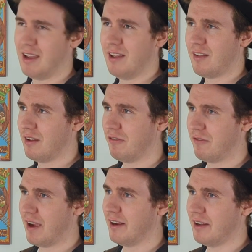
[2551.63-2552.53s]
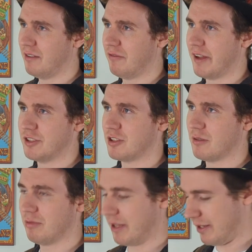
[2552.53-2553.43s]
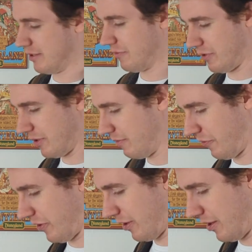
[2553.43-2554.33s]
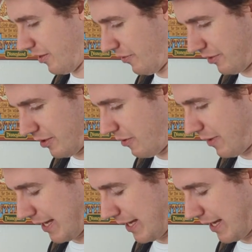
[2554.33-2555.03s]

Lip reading: It's a fine adventure place for the kids to go,